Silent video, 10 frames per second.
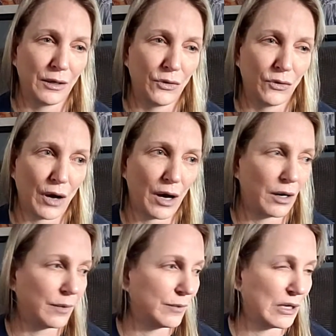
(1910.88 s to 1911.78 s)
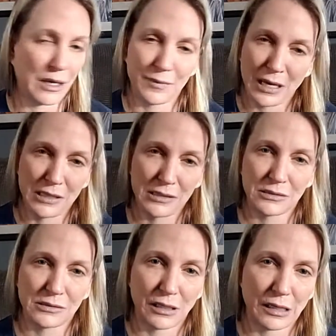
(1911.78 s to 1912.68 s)

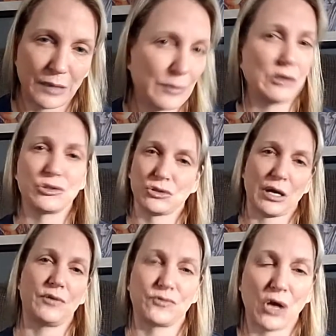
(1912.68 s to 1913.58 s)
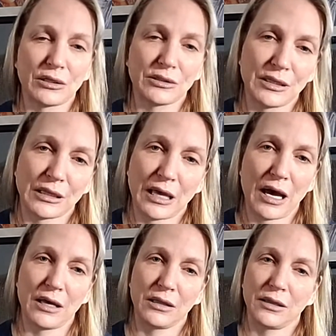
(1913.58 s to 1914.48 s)
EMS. I'm not sure. I've talked to the
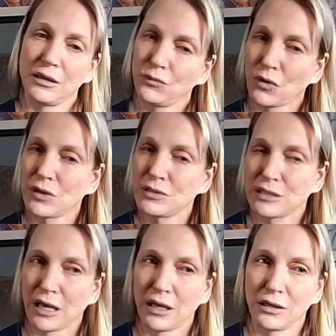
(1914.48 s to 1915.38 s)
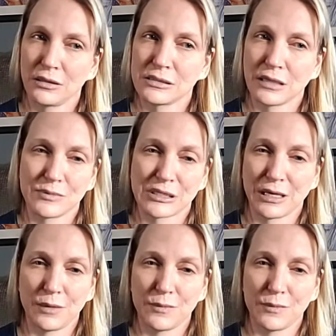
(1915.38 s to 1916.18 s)
guy that runs that. His name's Kip.